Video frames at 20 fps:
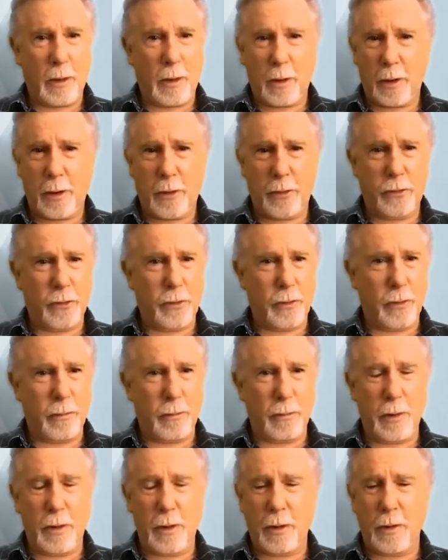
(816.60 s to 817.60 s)

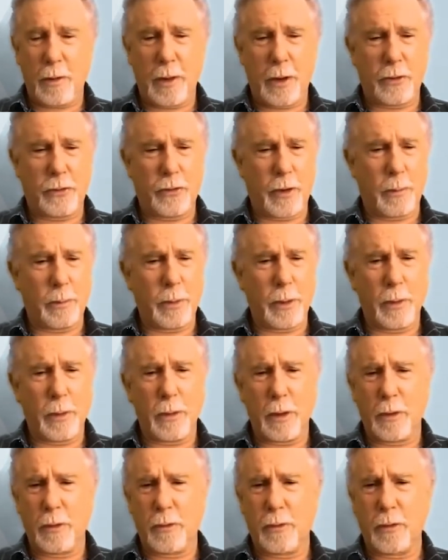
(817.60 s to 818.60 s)
that's something
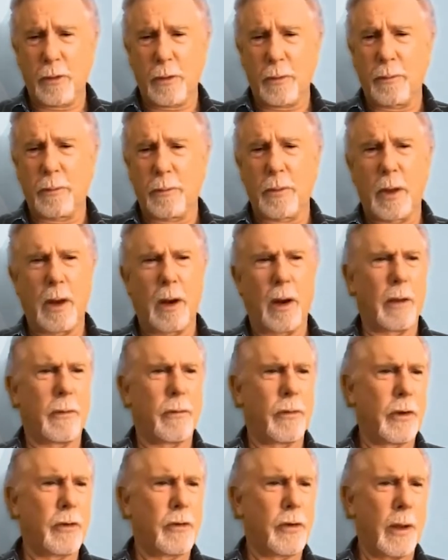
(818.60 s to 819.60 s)
that, and like,
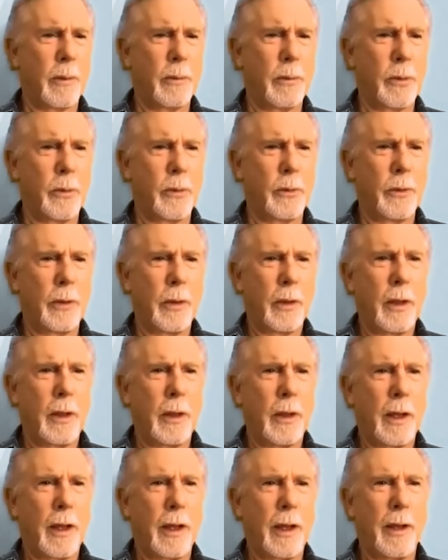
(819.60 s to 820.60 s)
for example,
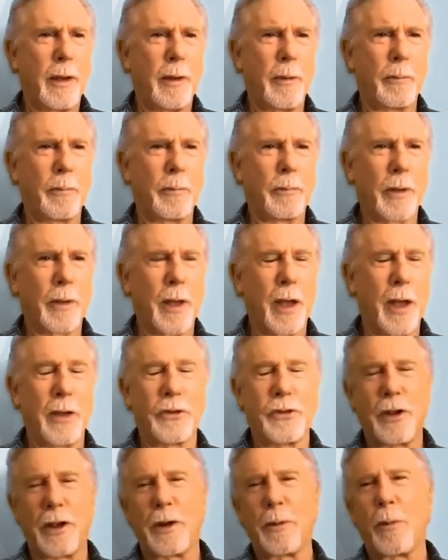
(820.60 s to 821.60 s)
I
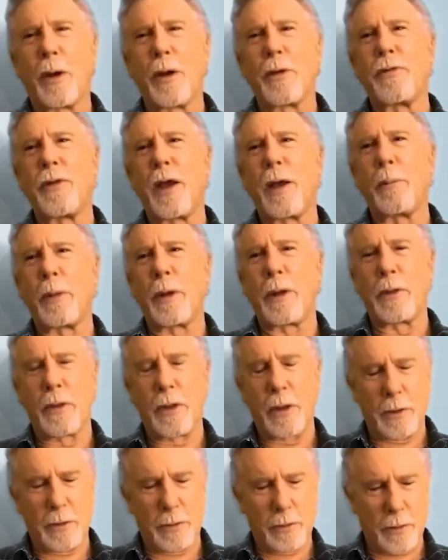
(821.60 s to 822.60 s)
said to my family
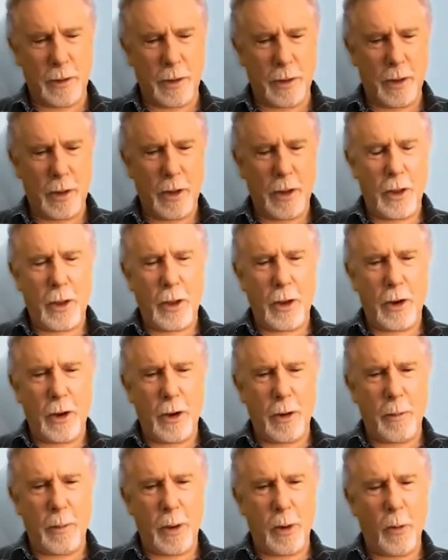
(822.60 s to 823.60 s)
that
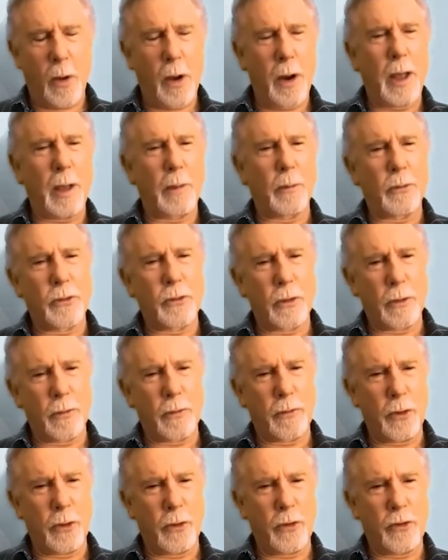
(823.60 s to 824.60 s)
no matter what happens in the
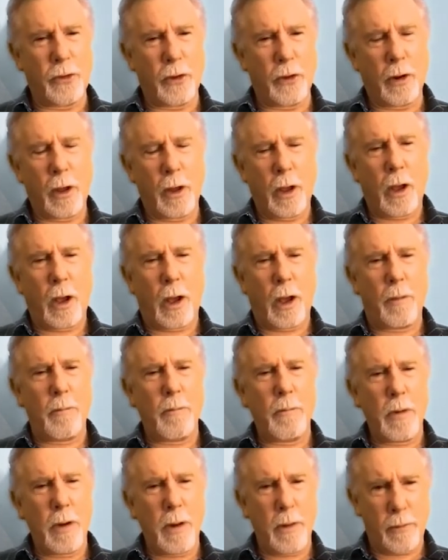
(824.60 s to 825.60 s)
future,
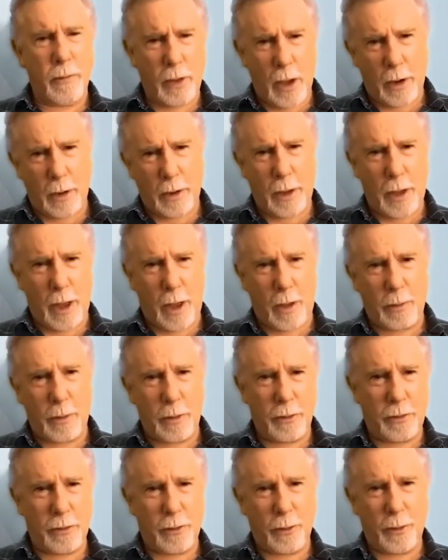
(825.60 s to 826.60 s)
I'm never going to go
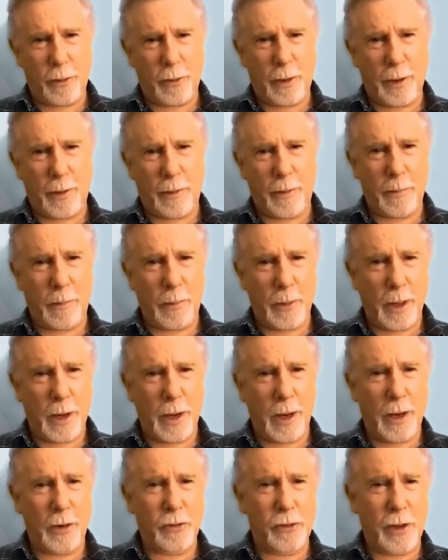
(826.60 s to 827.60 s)
into an
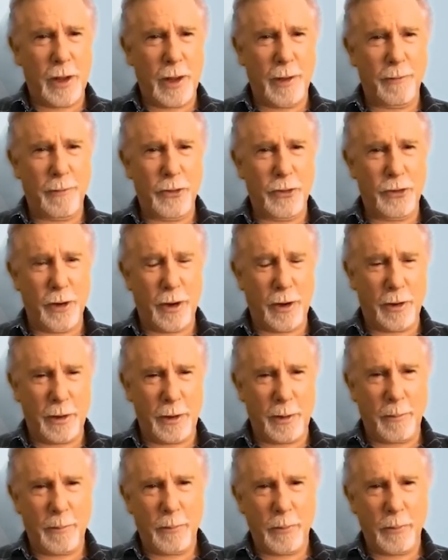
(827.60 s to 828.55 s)
aged care facility.